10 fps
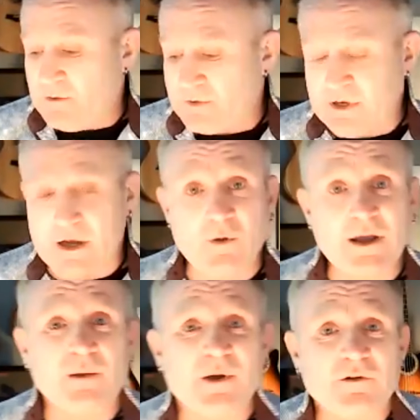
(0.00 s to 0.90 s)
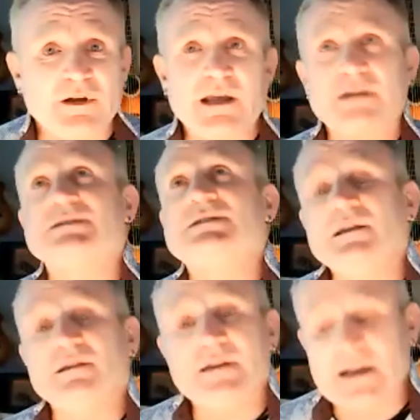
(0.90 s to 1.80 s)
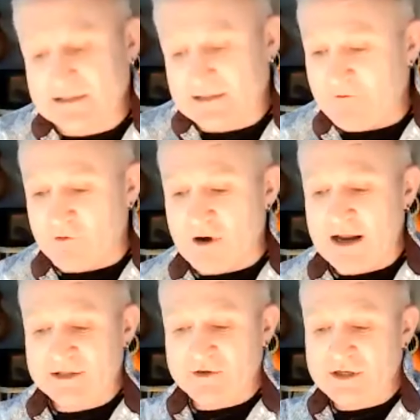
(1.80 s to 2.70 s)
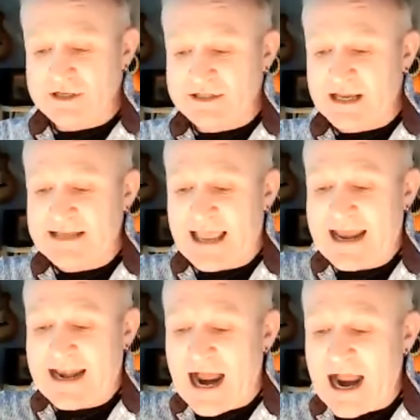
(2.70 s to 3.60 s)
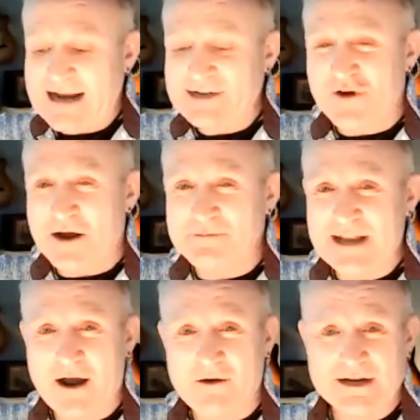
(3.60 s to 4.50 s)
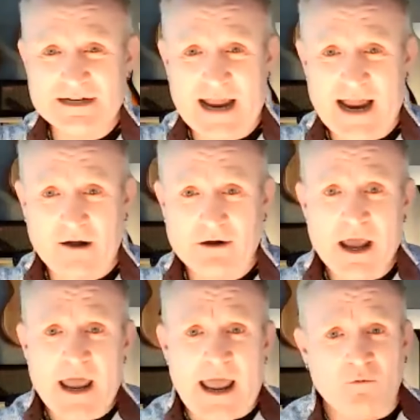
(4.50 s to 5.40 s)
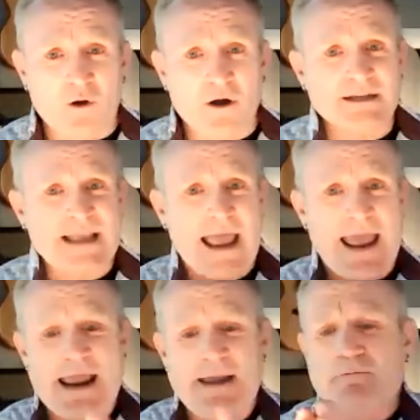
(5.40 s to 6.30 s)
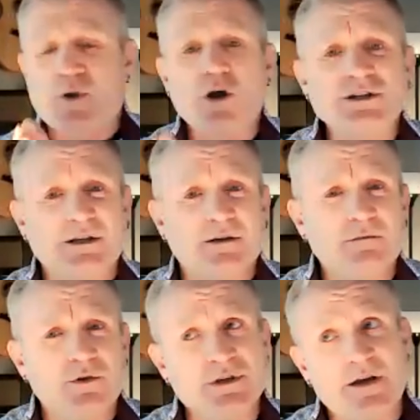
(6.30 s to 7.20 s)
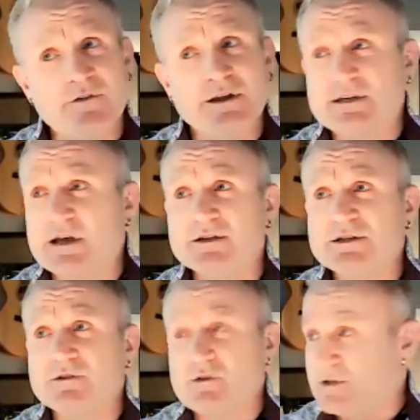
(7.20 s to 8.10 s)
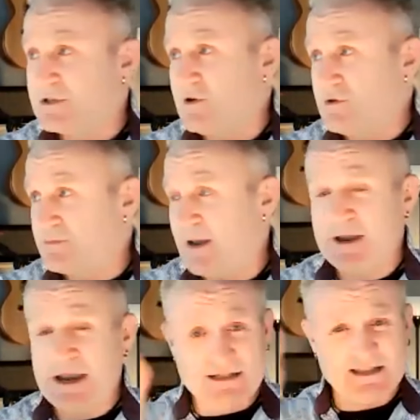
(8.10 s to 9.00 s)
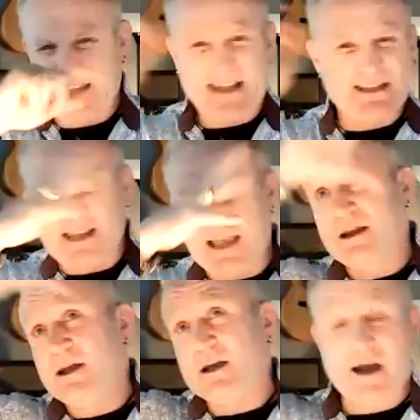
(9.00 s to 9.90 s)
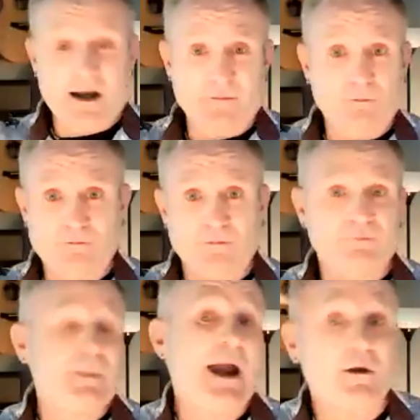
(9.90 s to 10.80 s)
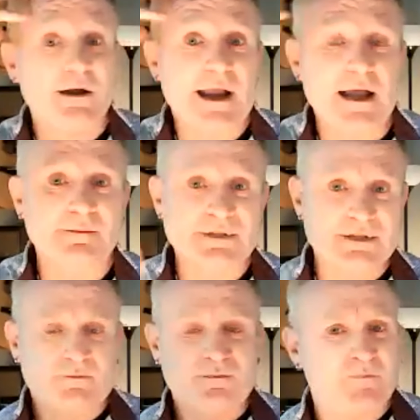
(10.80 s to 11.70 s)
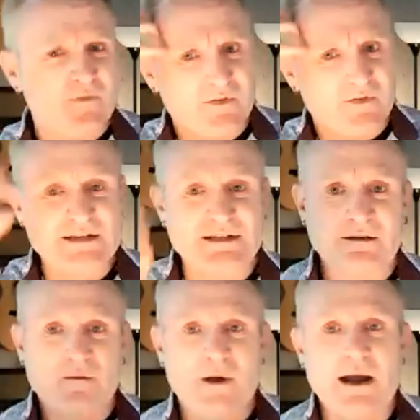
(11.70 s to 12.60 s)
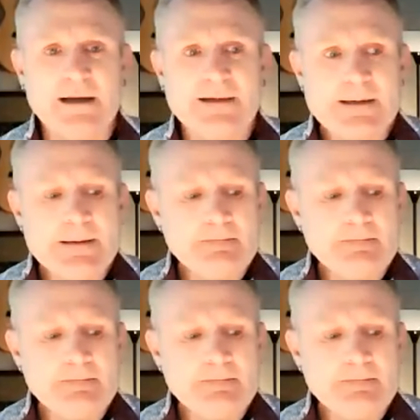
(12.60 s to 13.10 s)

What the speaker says: You got to wake up every day and seek the next level, right? So she says, and I drop down and down. And whereas a person who's not very intelligent, who's maybe has dead set kind of paradigms infesting their mind,